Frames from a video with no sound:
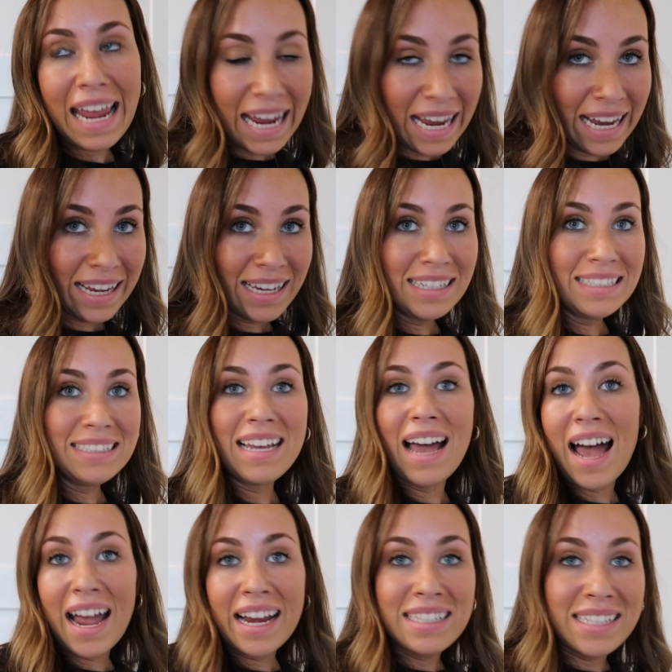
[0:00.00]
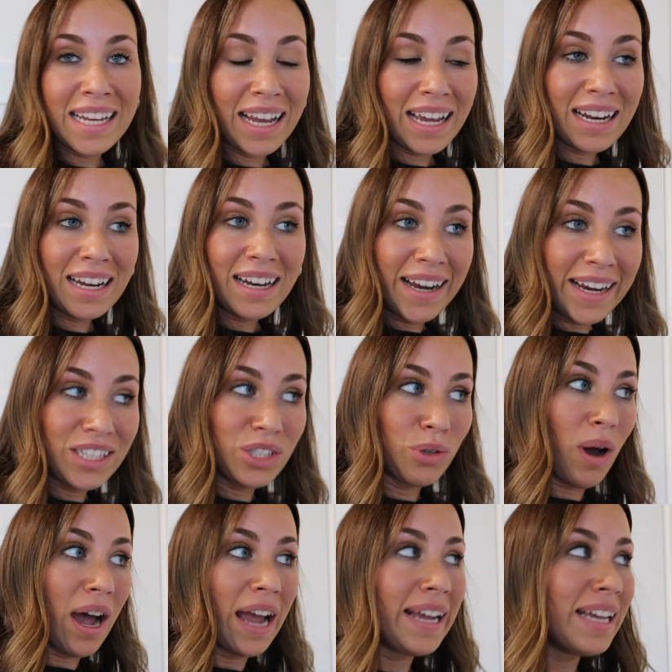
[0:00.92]
And I tan at
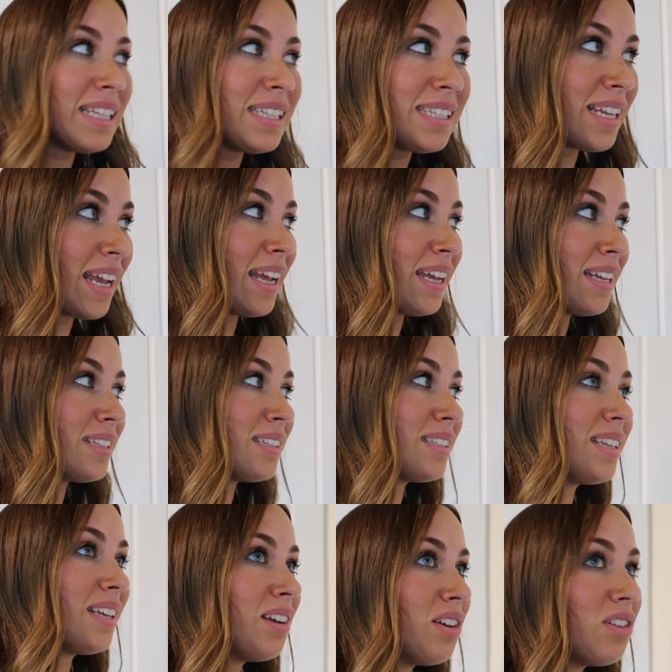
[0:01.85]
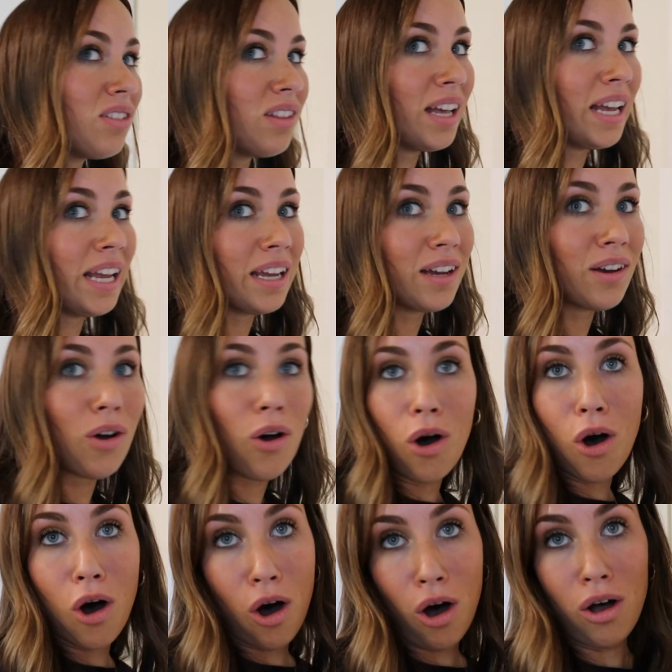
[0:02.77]
night, so I get stains like
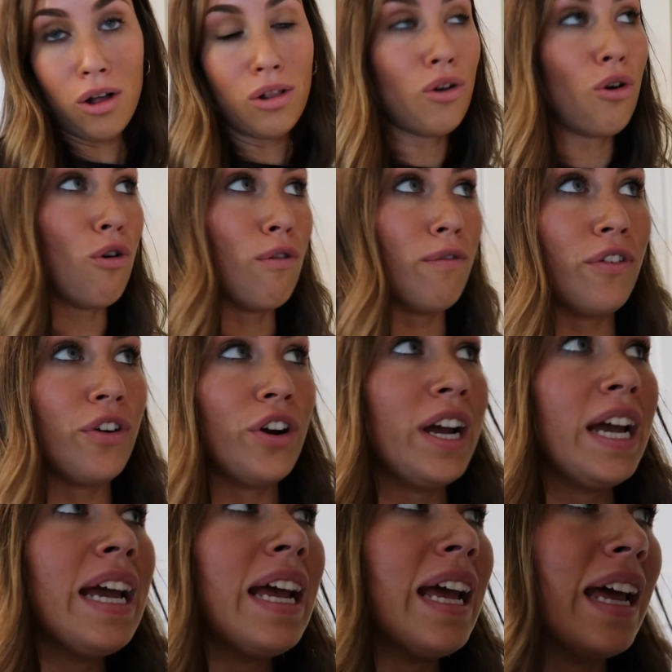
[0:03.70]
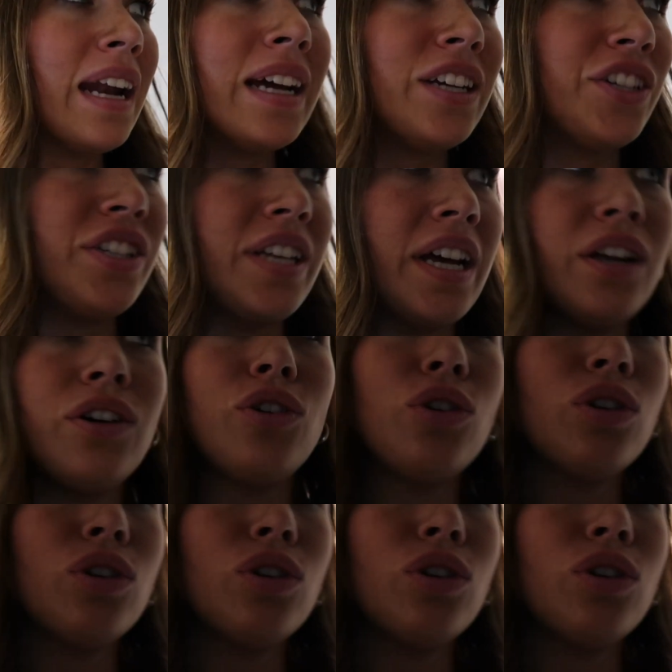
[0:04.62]
all over it. And I just had a